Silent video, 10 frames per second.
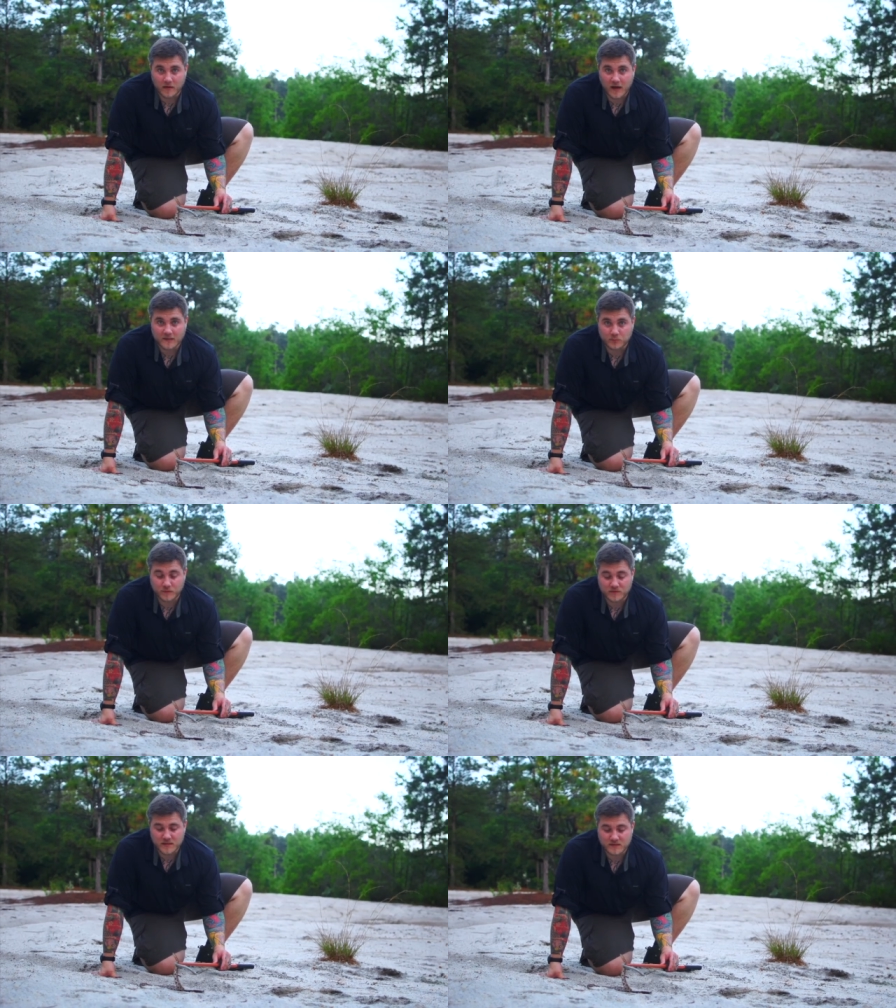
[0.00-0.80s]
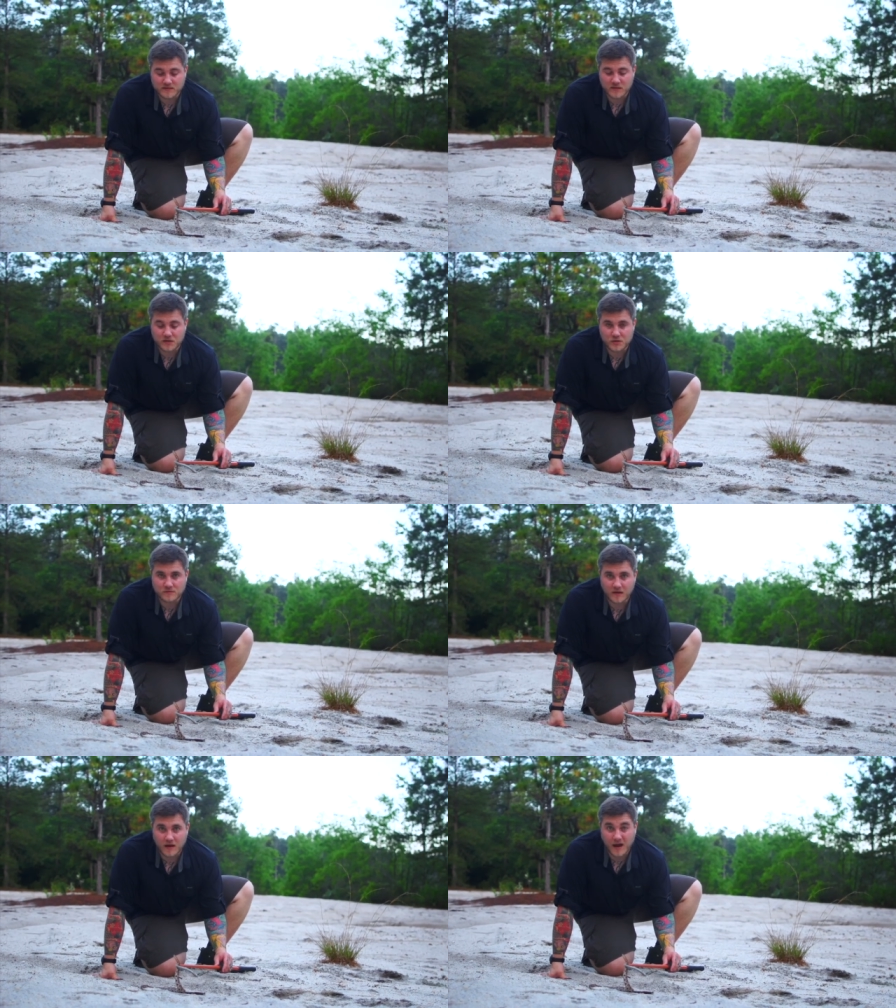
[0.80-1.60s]
the gospel of Jesus. It's
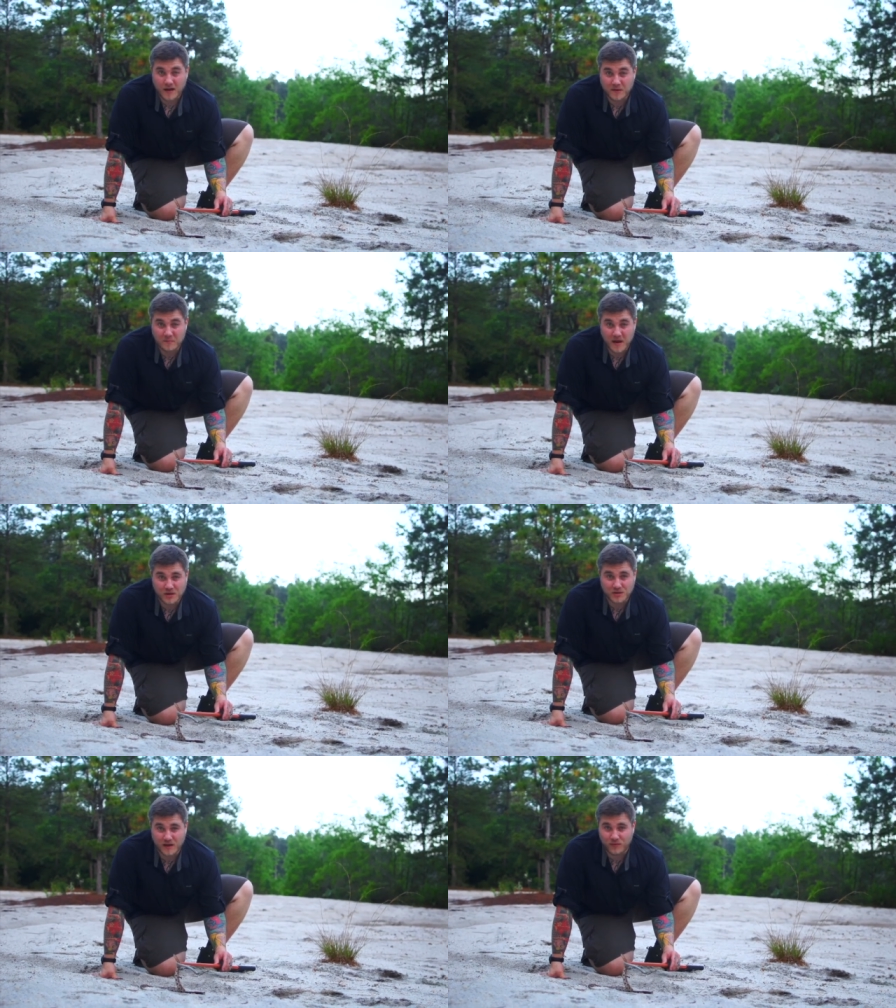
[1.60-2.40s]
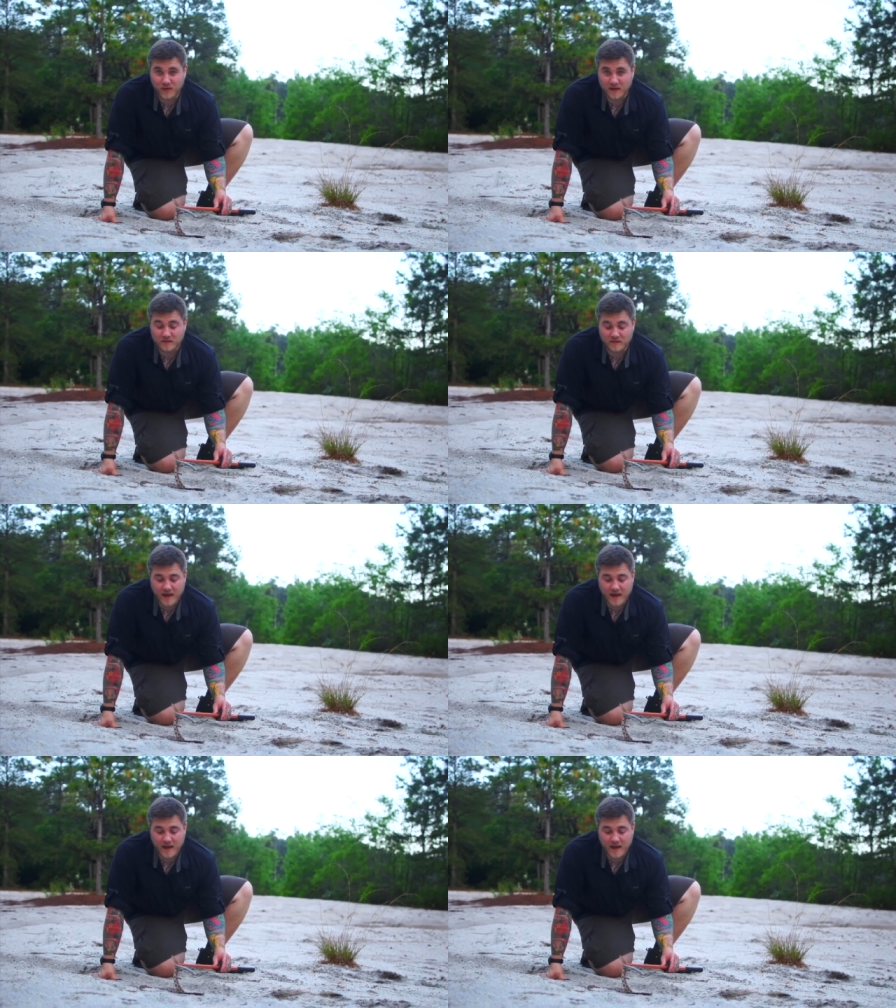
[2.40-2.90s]
usually condemnation and things